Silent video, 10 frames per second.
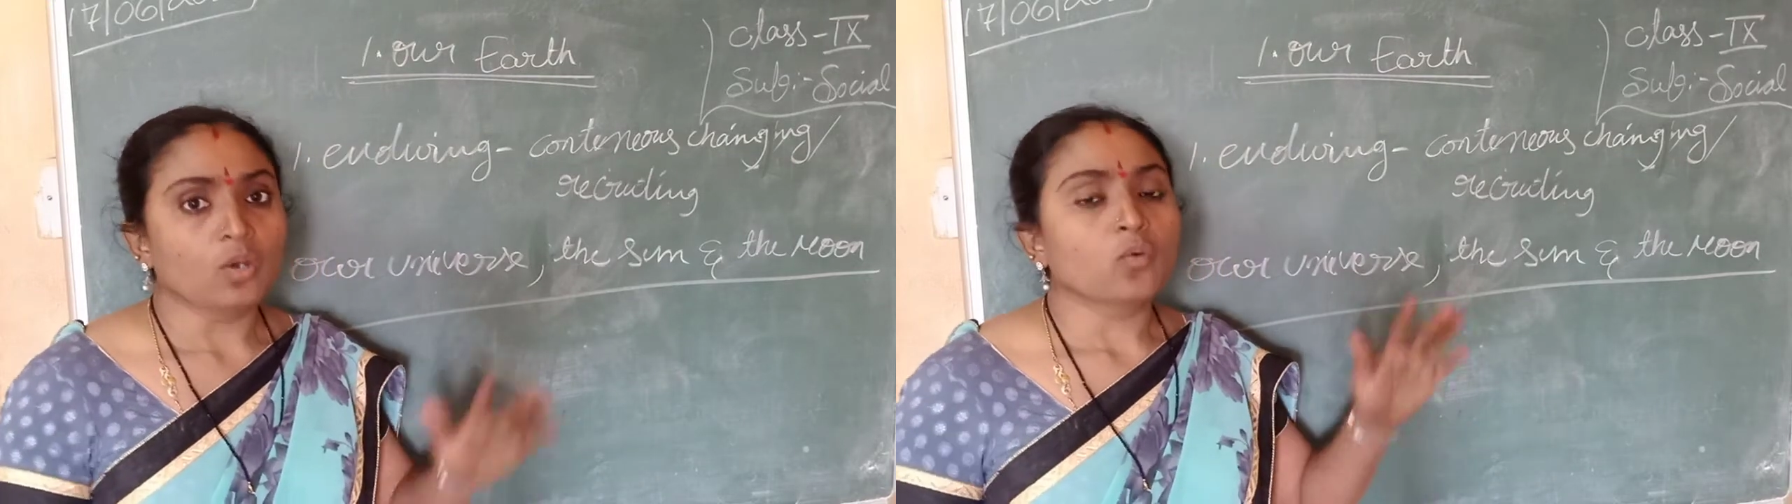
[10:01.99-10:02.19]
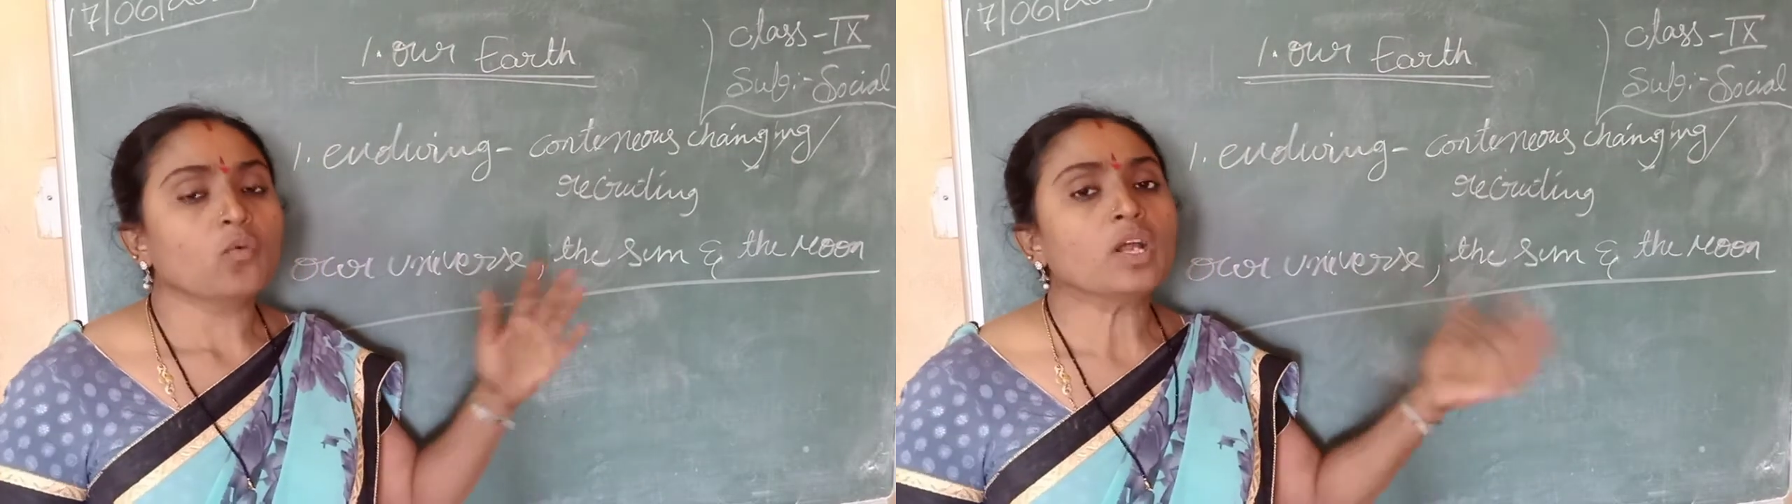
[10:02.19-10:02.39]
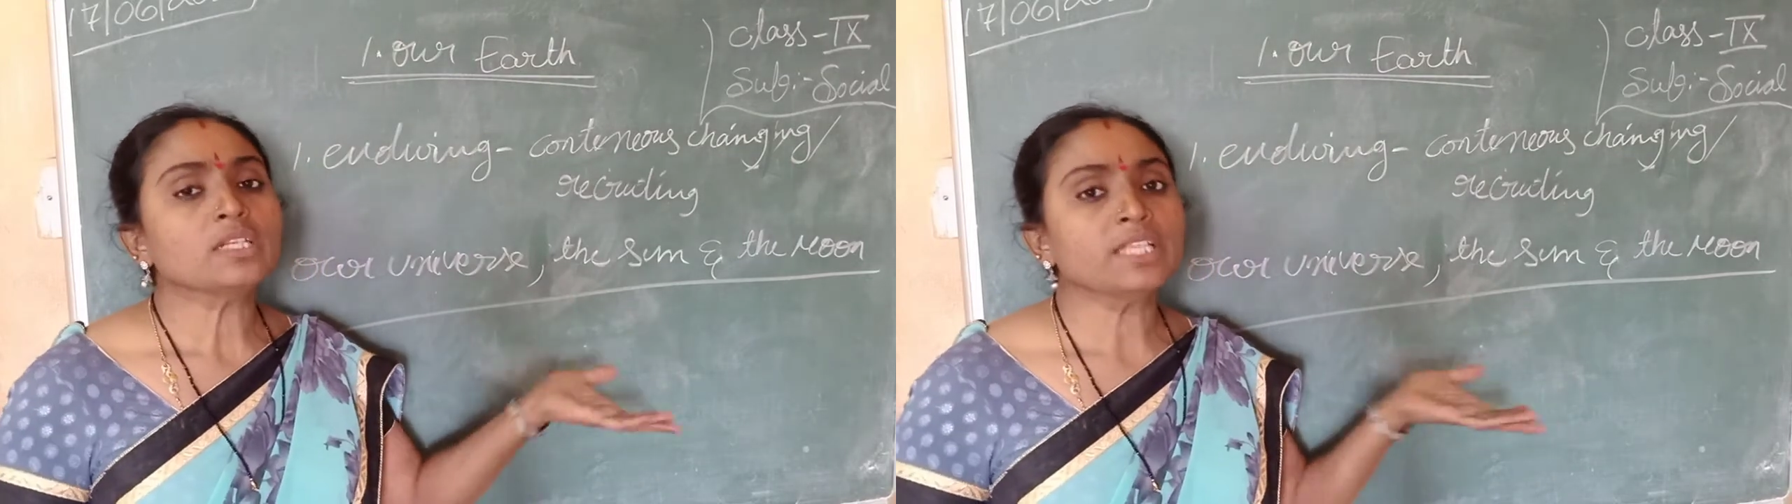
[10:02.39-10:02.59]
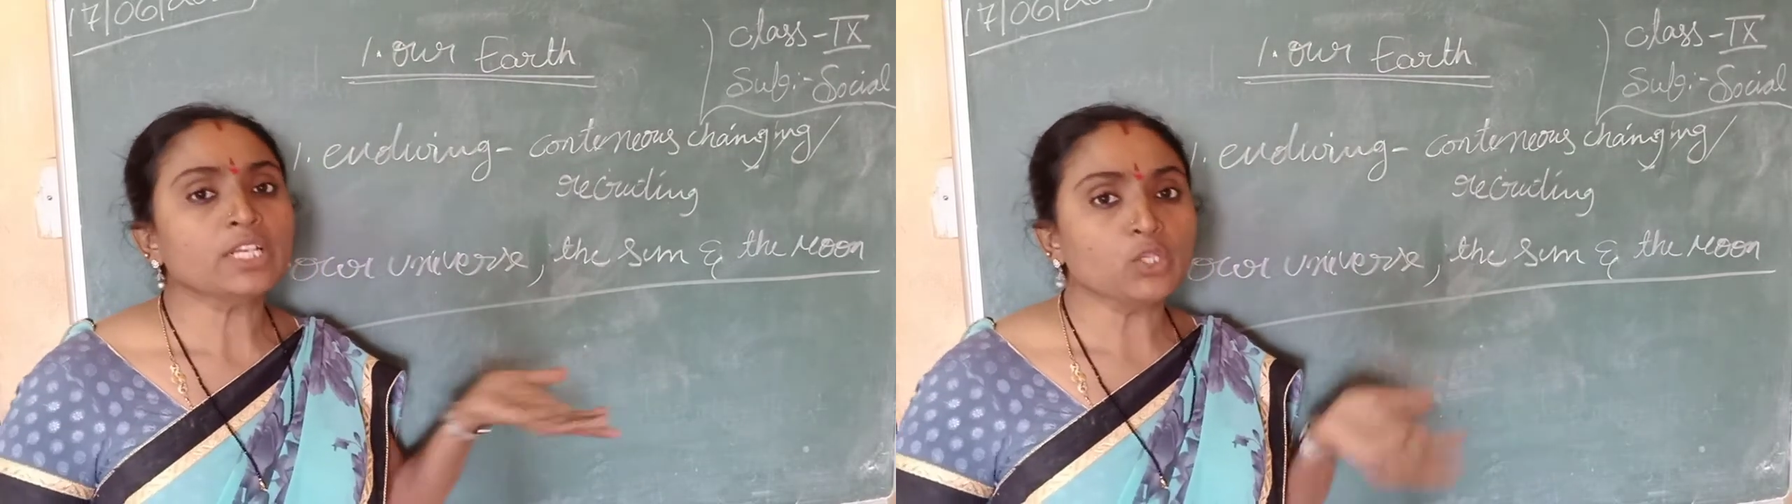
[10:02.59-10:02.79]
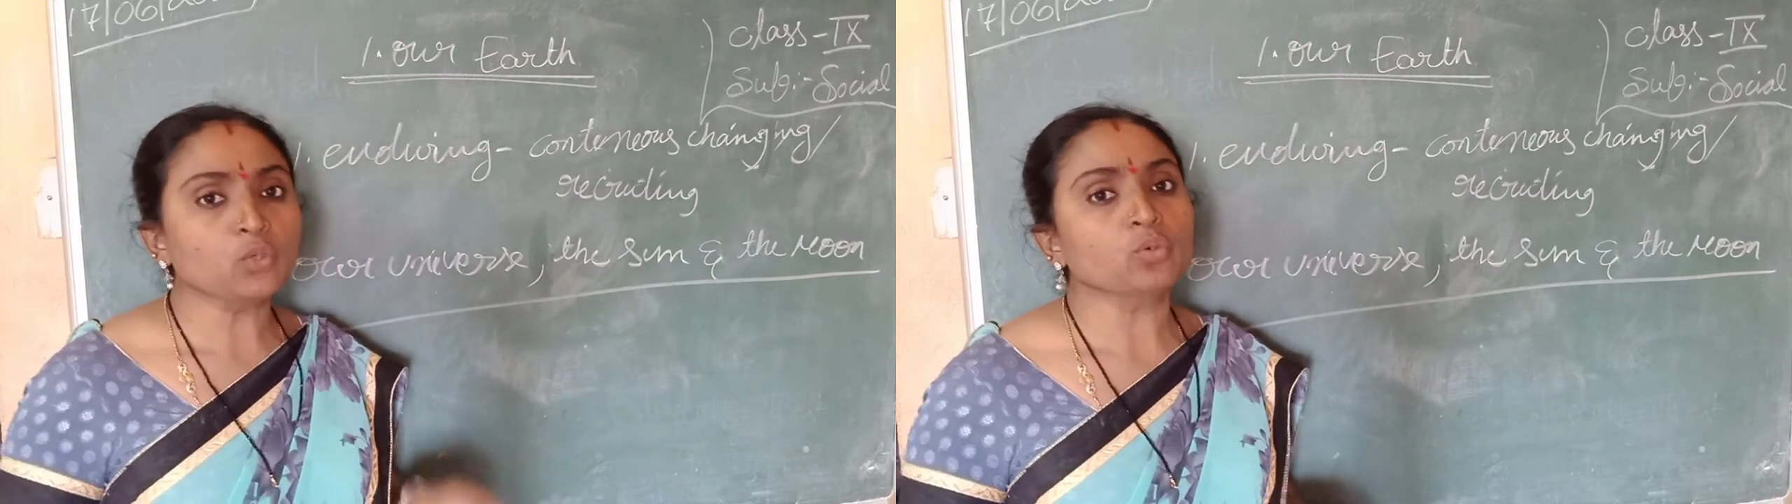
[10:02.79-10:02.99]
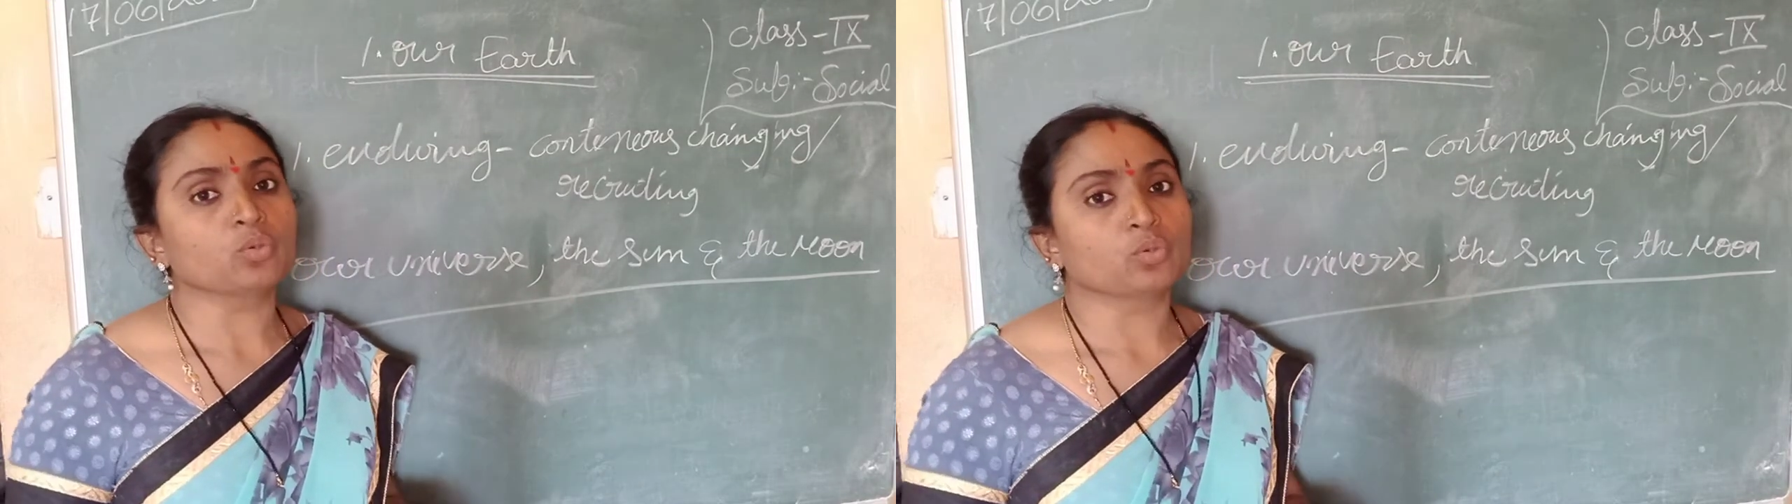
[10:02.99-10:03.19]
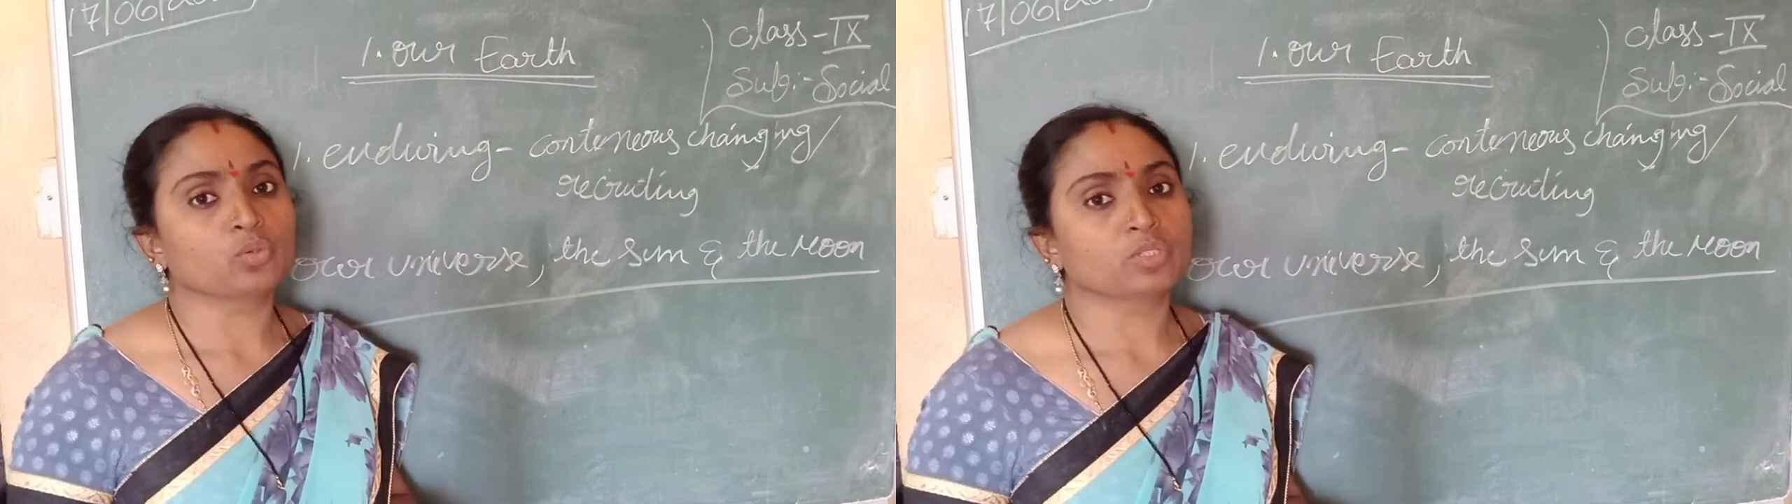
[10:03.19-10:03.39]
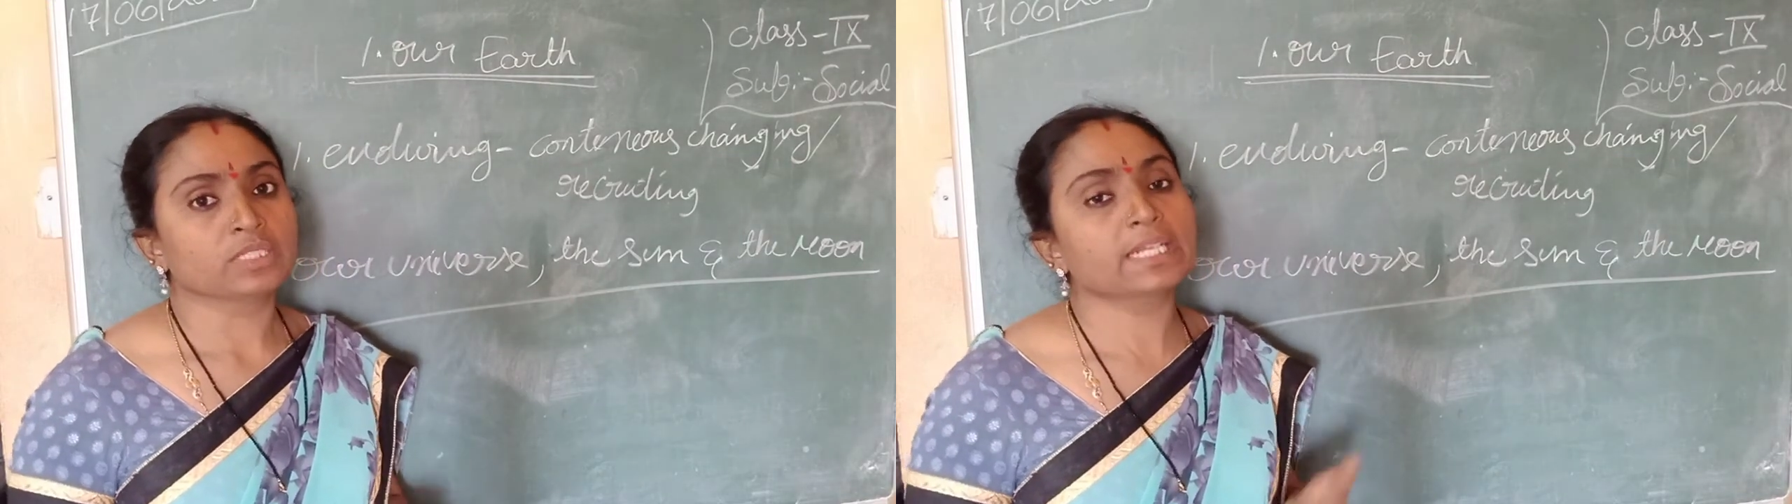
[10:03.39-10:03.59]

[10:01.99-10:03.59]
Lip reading: What they do the